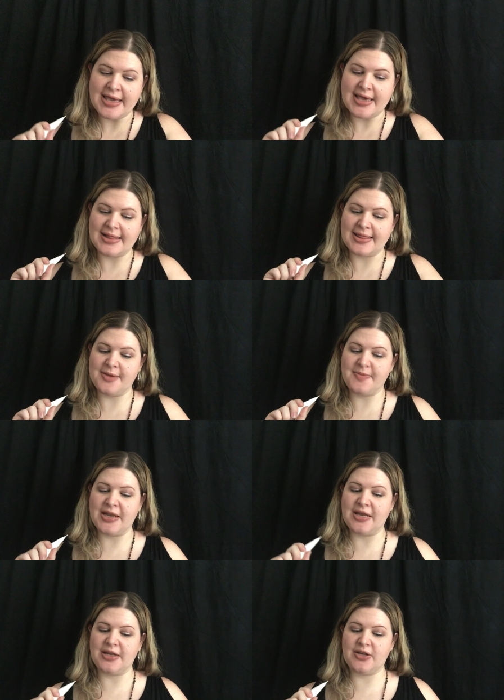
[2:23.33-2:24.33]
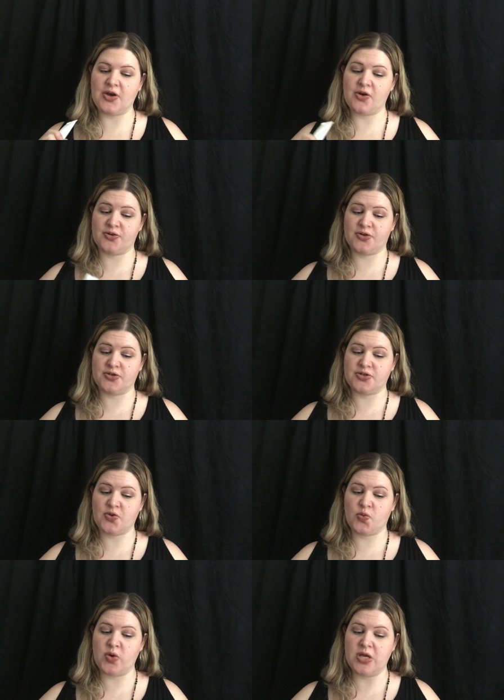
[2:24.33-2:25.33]
eliminating
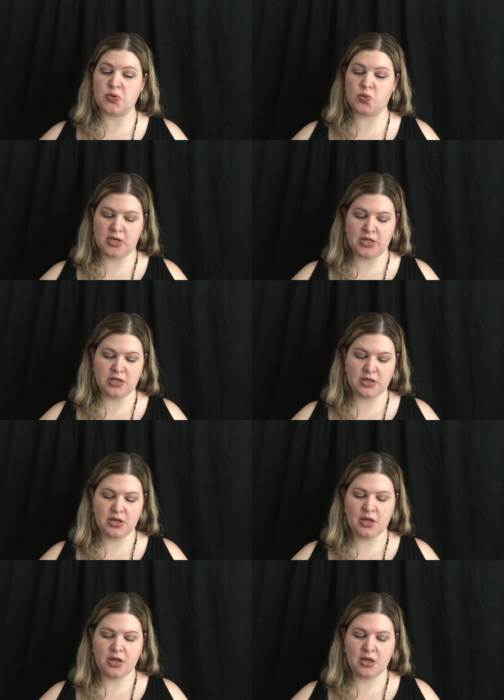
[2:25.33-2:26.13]
odors. Win-win.